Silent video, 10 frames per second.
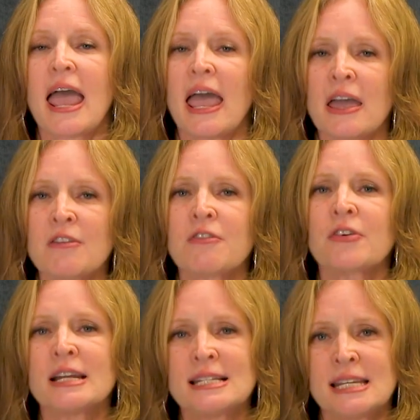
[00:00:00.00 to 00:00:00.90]

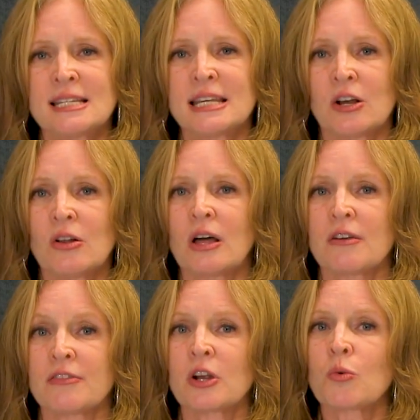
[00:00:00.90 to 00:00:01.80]
Every detail
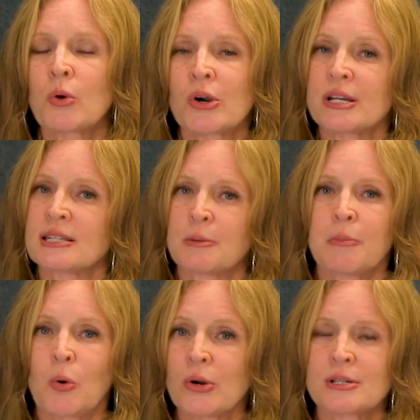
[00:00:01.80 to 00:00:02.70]
of their work is
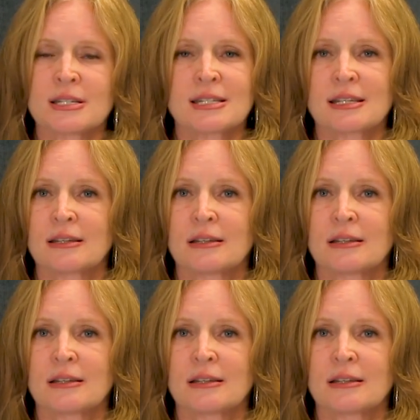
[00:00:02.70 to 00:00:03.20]
important.